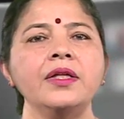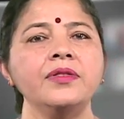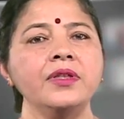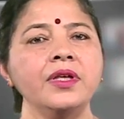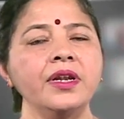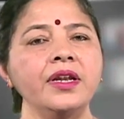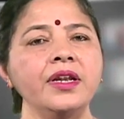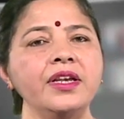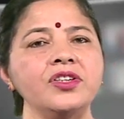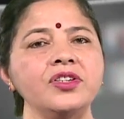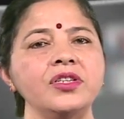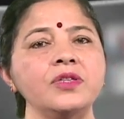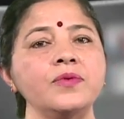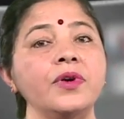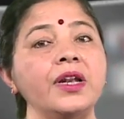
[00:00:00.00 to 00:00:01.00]
Their
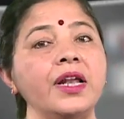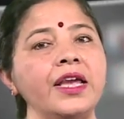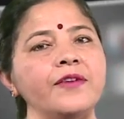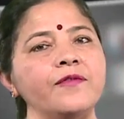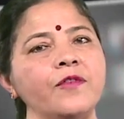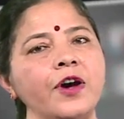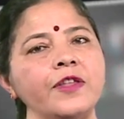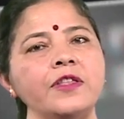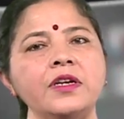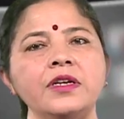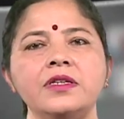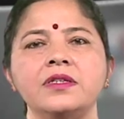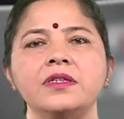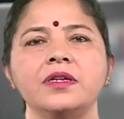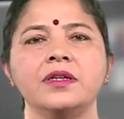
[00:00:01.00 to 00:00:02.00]
relations were like father
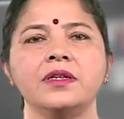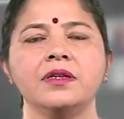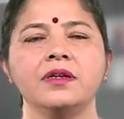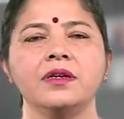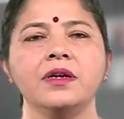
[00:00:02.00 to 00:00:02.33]
and son.